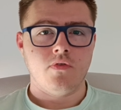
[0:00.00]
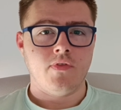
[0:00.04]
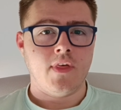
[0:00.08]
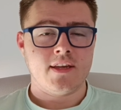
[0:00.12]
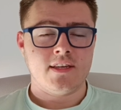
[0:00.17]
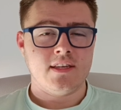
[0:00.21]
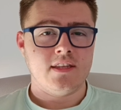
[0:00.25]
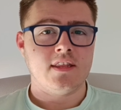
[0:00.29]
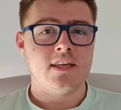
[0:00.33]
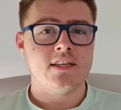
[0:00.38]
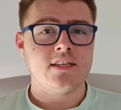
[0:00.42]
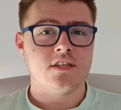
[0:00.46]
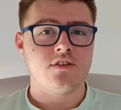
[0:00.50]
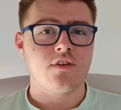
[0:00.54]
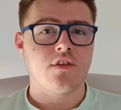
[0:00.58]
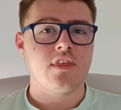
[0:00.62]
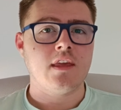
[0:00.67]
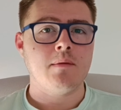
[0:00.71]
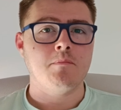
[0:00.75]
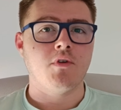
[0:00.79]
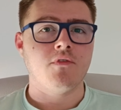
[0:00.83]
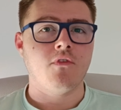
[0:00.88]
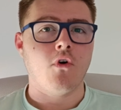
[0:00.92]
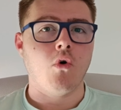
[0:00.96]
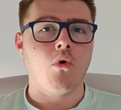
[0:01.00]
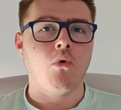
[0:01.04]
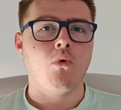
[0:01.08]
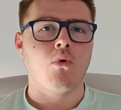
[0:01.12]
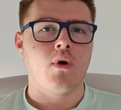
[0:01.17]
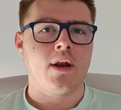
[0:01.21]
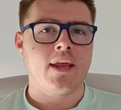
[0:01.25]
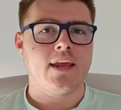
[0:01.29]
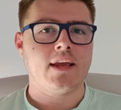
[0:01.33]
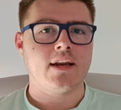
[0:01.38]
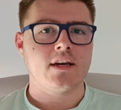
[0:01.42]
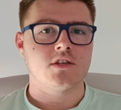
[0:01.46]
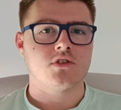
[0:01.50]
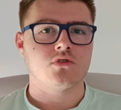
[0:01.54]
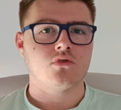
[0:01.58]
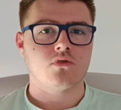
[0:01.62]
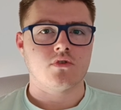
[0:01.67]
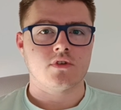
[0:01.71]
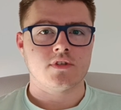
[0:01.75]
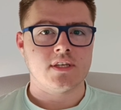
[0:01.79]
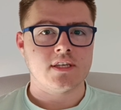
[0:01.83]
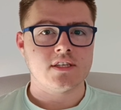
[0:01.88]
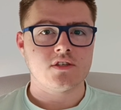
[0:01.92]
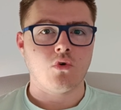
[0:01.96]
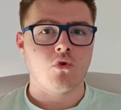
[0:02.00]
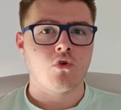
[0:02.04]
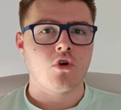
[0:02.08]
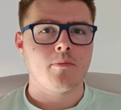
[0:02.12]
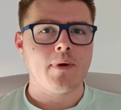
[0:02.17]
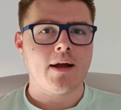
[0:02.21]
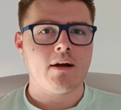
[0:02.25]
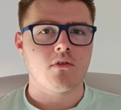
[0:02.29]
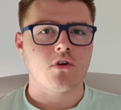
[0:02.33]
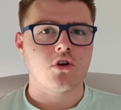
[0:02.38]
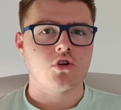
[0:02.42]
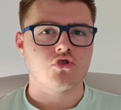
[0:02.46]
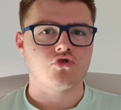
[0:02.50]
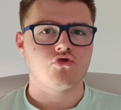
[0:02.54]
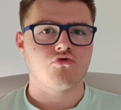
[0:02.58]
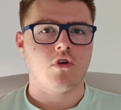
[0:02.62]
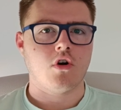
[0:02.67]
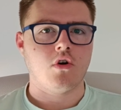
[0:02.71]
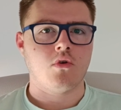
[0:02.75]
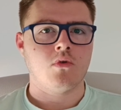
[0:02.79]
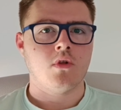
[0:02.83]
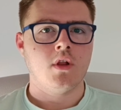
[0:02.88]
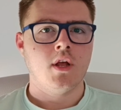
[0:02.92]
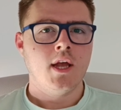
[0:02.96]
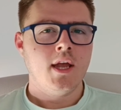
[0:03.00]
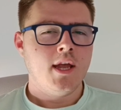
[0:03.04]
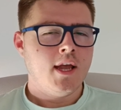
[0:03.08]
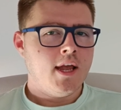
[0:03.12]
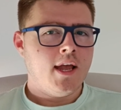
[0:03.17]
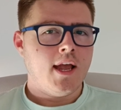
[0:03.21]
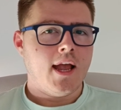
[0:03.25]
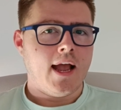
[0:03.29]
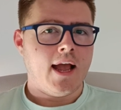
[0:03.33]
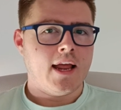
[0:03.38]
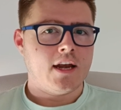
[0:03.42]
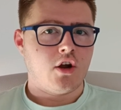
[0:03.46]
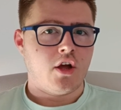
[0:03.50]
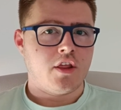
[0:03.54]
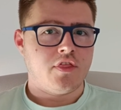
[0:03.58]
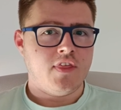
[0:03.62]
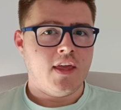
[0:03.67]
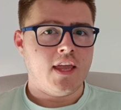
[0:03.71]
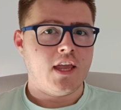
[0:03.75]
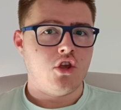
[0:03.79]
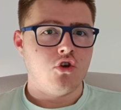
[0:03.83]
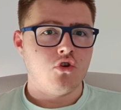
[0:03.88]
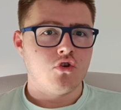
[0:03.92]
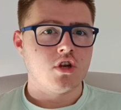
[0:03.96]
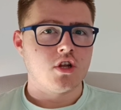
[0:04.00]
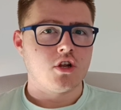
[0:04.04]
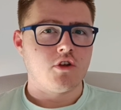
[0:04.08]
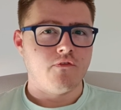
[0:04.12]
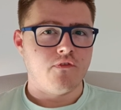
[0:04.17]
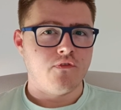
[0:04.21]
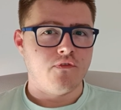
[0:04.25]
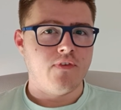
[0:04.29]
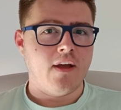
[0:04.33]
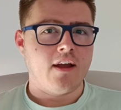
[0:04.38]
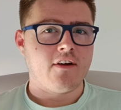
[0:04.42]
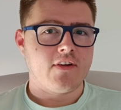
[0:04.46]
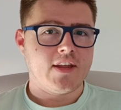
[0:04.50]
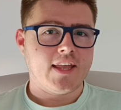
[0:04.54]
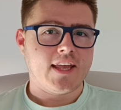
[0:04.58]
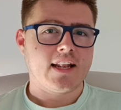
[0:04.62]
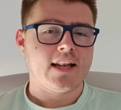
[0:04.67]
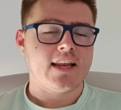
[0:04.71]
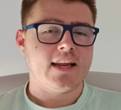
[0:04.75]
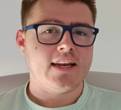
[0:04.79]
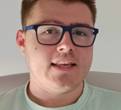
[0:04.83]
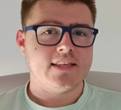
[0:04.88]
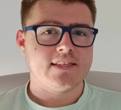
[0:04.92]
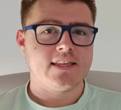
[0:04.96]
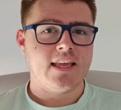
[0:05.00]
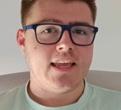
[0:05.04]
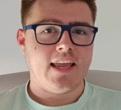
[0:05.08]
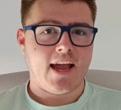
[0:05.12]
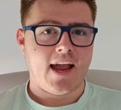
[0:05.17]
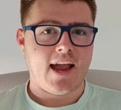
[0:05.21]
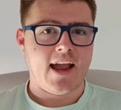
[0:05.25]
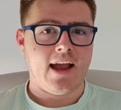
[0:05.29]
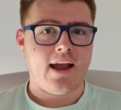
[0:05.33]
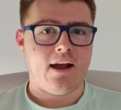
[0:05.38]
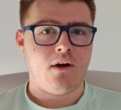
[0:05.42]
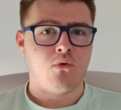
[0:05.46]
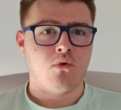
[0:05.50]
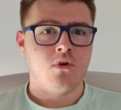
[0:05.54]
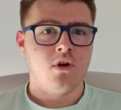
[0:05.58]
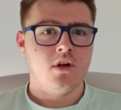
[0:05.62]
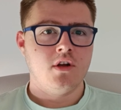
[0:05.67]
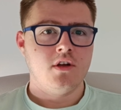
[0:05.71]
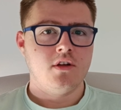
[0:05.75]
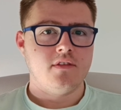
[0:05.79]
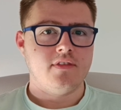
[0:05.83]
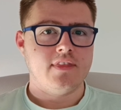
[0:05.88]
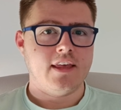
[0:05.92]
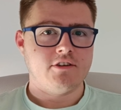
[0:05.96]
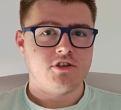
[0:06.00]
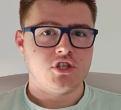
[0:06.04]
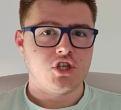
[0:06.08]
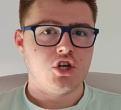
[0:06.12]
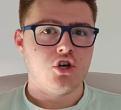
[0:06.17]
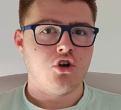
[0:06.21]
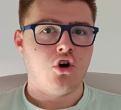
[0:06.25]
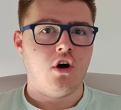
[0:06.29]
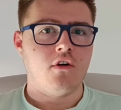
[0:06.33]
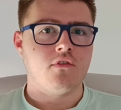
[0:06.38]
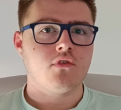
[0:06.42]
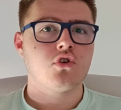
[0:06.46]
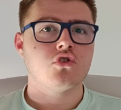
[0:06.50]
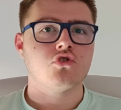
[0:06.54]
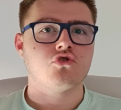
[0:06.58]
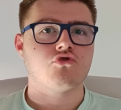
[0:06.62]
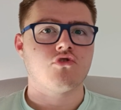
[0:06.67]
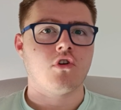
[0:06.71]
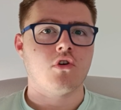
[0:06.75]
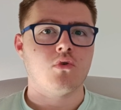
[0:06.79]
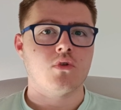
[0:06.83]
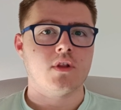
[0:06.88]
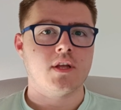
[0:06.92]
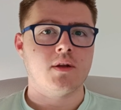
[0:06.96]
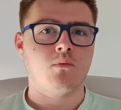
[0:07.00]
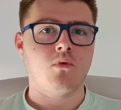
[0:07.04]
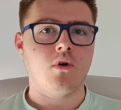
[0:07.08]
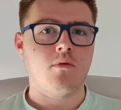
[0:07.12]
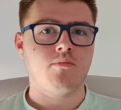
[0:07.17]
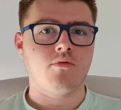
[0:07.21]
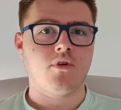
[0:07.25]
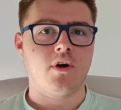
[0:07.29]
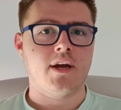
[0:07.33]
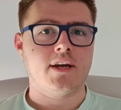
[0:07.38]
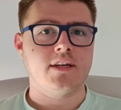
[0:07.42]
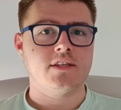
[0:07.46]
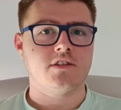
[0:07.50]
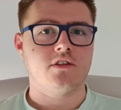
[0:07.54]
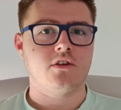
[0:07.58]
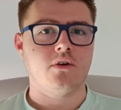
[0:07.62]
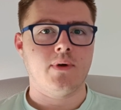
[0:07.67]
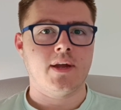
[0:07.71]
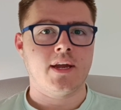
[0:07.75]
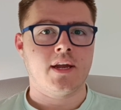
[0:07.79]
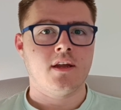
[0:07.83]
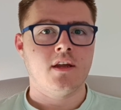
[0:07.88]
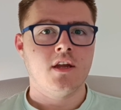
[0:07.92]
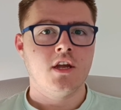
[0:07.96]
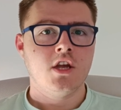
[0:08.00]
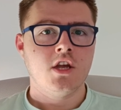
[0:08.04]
This is a theme of all eating disorders. It's all about control. And I think you can very clearly see how there is a lot of control in what Bryan is doing.